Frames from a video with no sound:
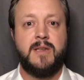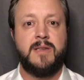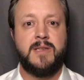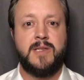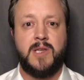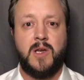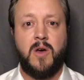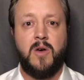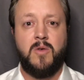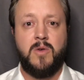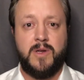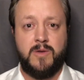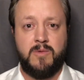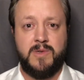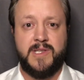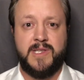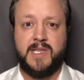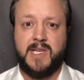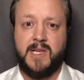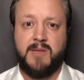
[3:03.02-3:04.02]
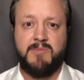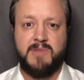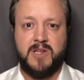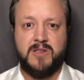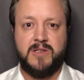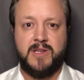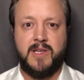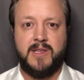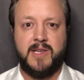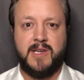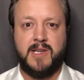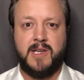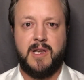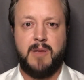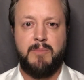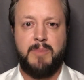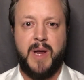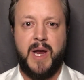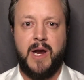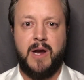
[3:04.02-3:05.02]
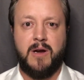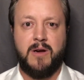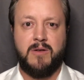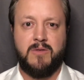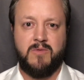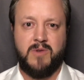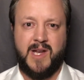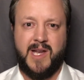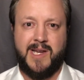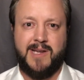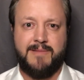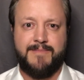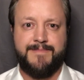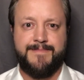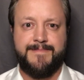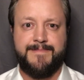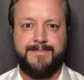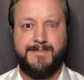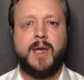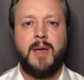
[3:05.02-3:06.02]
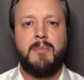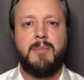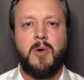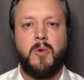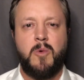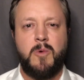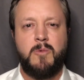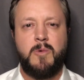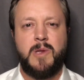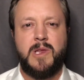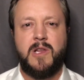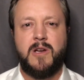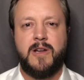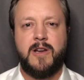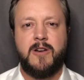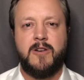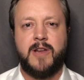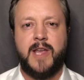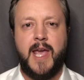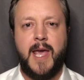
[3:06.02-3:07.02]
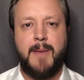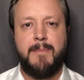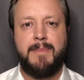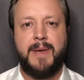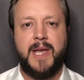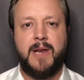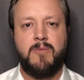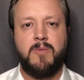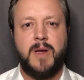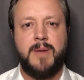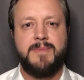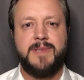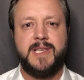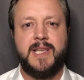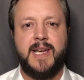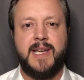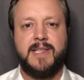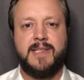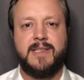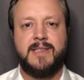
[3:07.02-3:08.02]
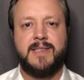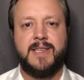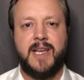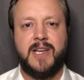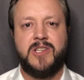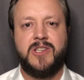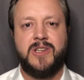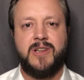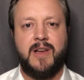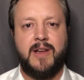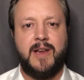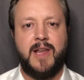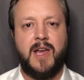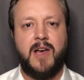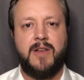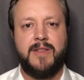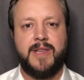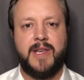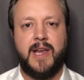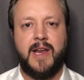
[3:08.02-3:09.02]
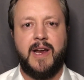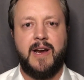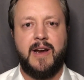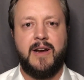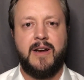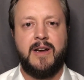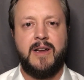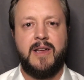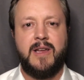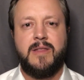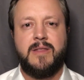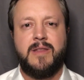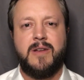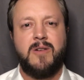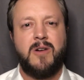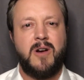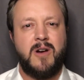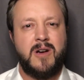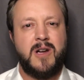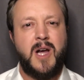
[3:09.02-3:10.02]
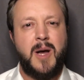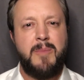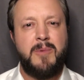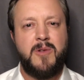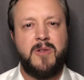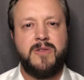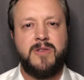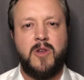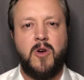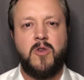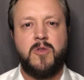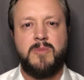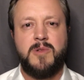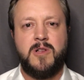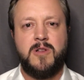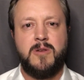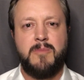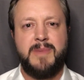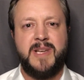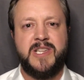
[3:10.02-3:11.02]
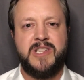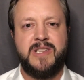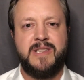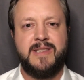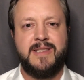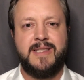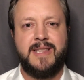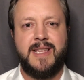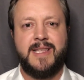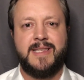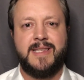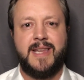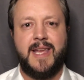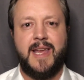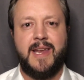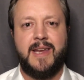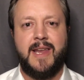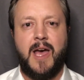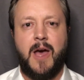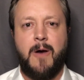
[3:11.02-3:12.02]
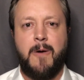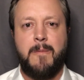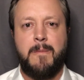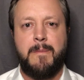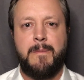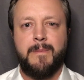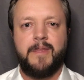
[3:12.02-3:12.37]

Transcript: So it would seem there's nothing to compare, right? But when we look at her campaign website's section on healthcare, there are a couple notable omissions that stand out.